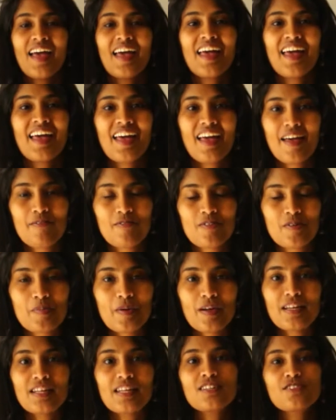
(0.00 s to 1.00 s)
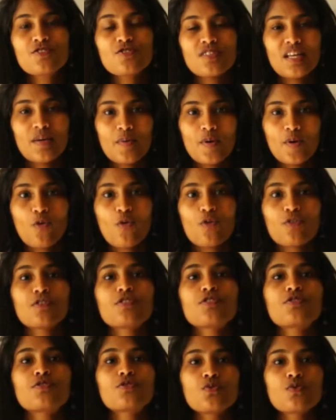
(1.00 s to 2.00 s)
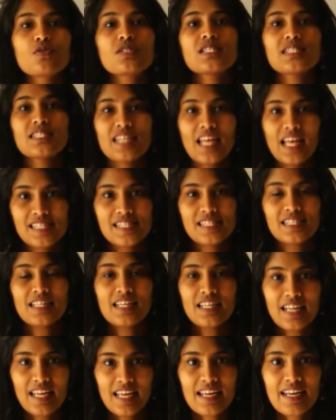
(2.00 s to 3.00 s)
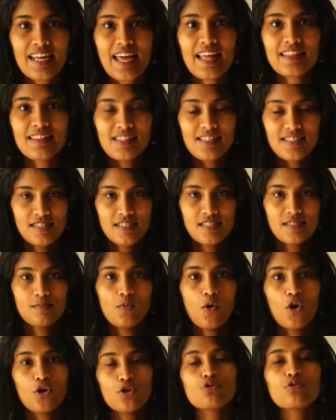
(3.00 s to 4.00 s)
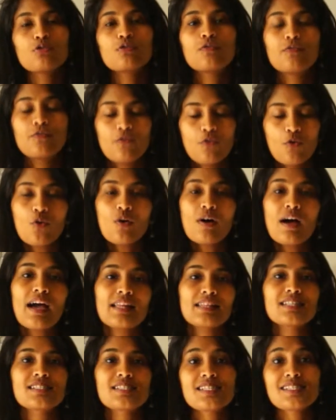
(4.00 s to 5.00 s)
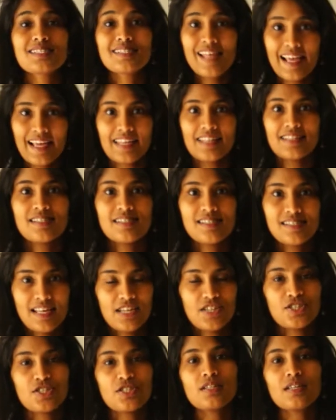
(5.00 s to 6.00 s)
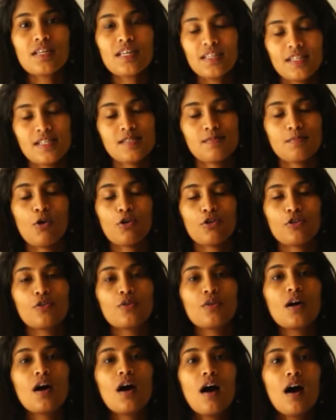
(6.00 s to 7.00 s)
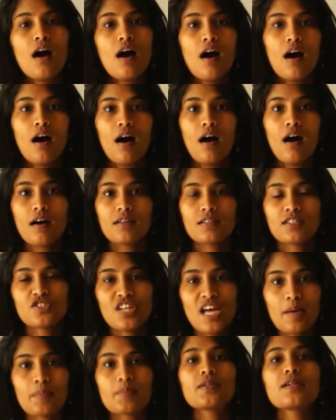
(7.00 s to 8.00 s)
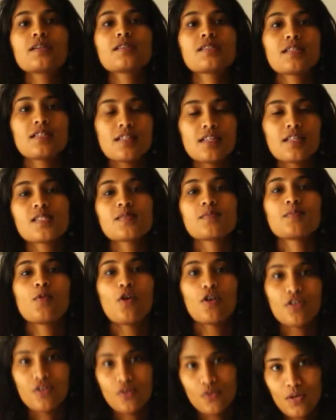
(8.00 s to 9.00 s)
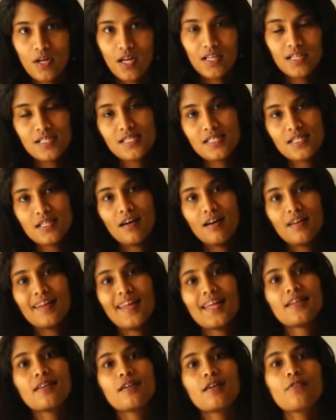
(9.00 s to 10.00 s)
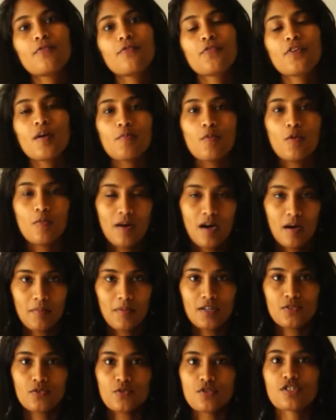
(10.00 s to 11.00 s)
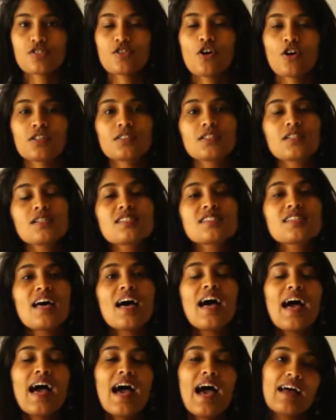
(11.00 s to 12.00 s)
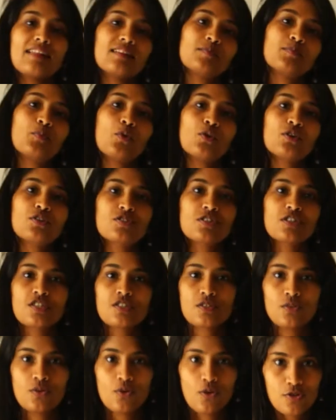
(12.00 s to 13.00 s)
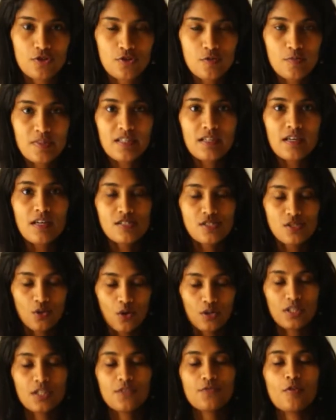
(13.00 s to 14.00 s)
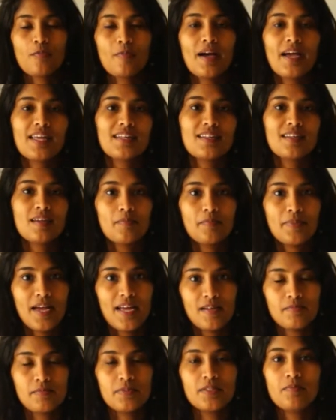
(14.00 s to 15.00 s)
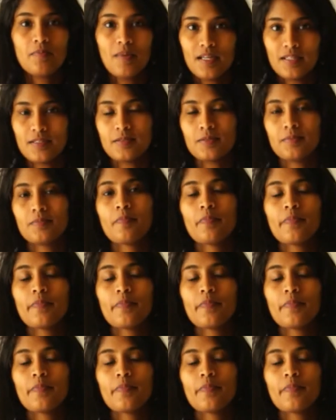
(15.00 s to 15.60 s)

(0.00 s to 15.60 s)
Hey everybody, today we are going to do 6th grade and this is module 4 and this is second session in this module. The chapters in this module is a letter from Obama to his daughters and the poetry is going to be a sonnet for my incomparable mother.